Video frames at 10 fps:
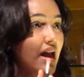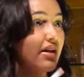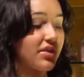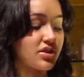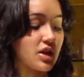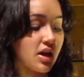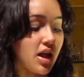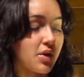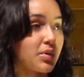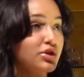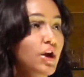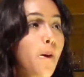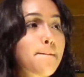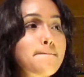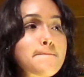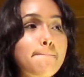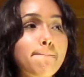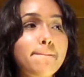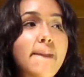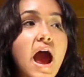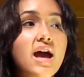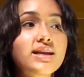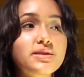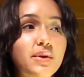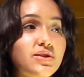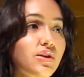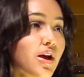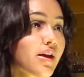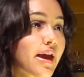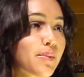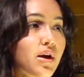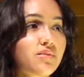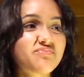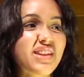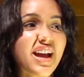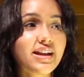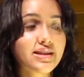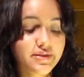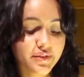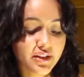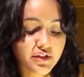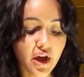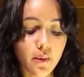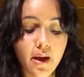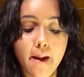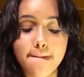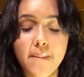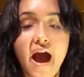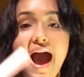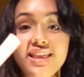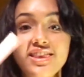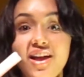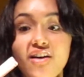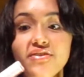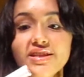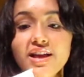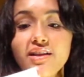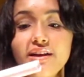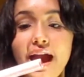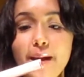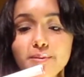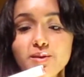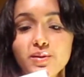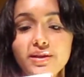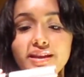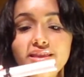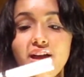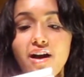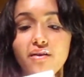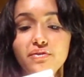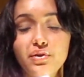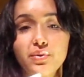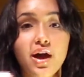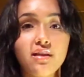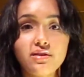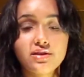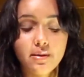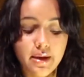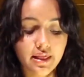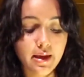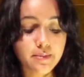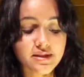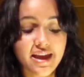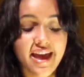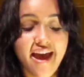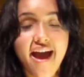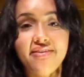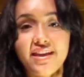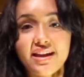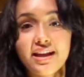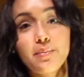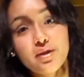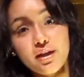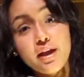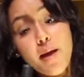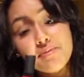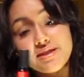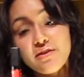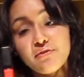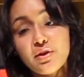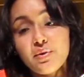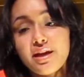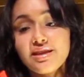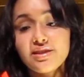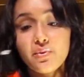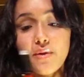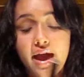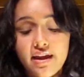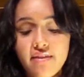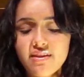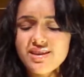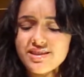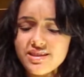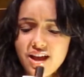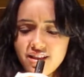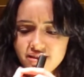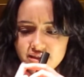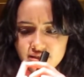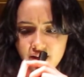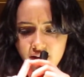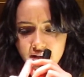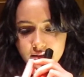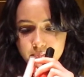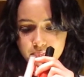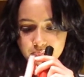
if the color will show especially on camera. Nah, it doesn't really show. But I love this color, absolutely love nude colors on my lips. And then completely opposite of nude is the red. And this color is called